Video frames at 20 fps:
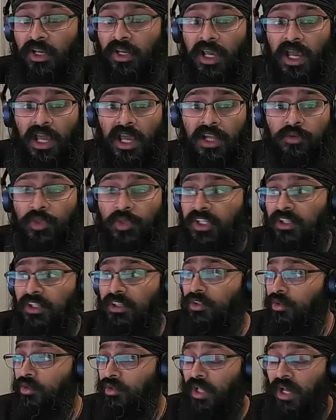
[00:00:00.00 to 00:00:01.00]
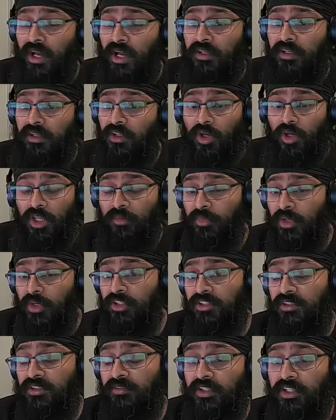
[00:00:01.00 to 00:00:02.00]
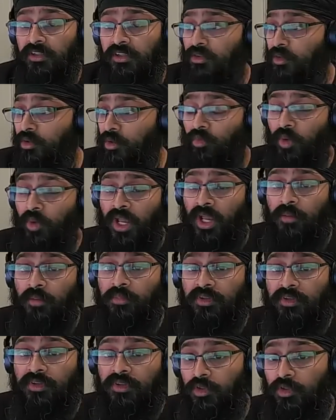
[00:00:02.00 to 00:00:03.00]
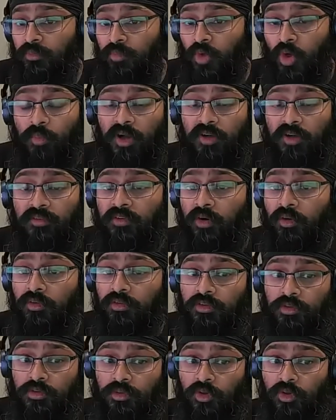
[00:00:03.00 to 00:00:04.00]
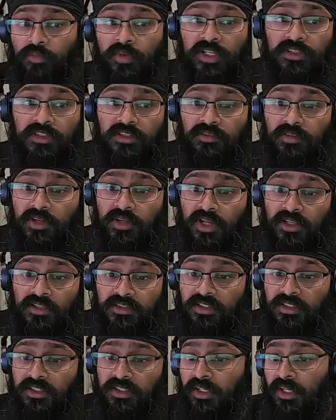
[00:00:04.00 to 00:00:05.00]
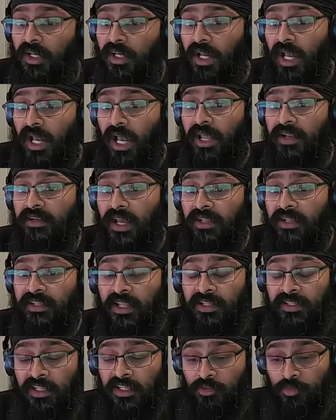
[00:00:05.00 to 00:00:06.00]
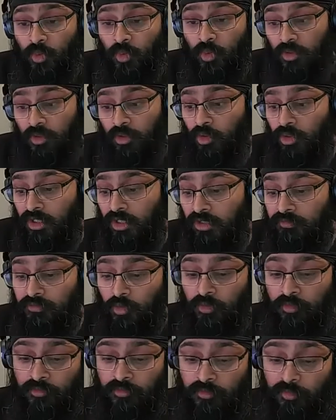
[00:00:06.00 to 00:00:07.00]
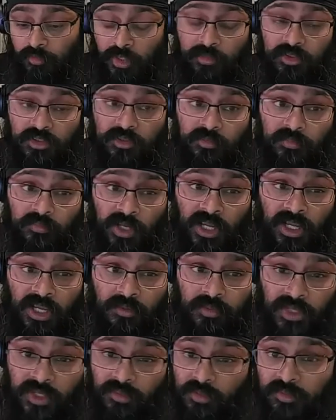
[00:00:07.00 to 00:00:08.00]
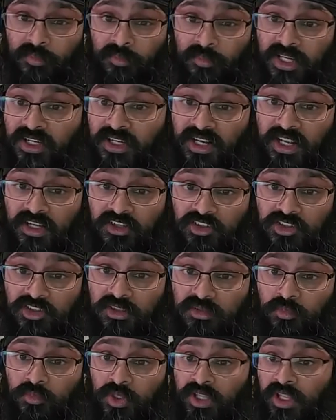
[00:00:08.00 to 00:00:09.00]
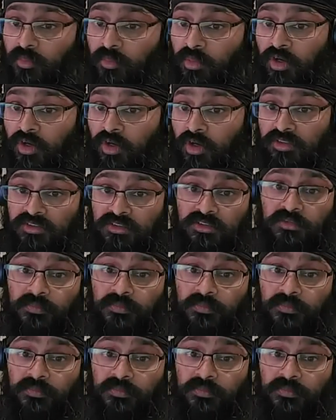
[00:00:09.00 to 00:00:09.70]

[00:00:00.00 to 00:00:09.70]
And we can do that, immersively through web, through mobile phones, through augmented reality. And that's what they're looking for people to be able to make a connection with their products.